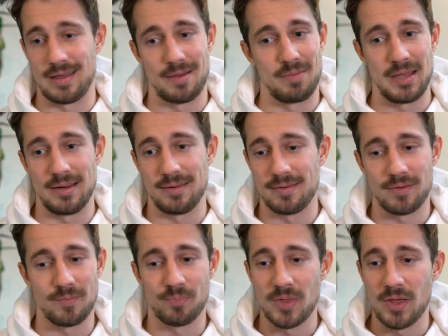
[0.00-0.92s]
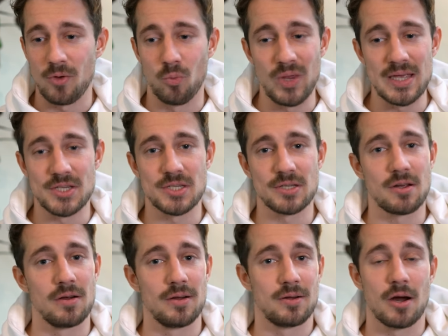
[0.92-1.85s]
I mean, we as
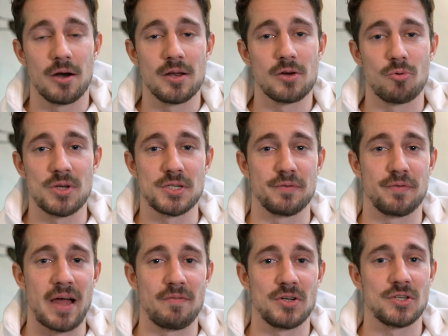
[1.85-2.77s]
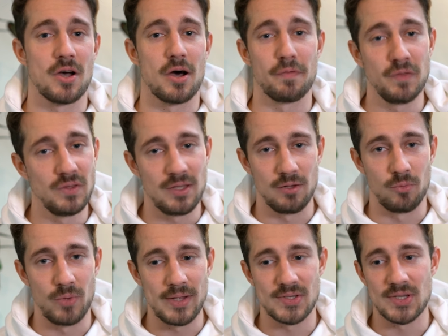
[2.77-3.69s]
cardiac arrest survivors often deal
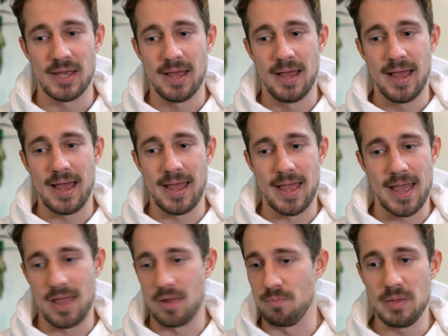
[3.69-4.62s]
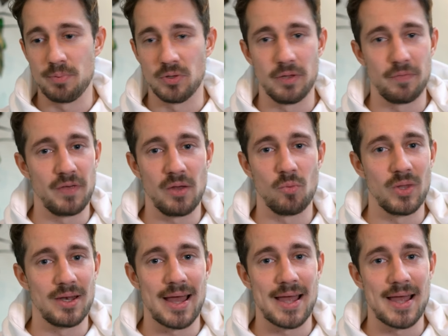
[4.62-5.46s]
with, and people living with an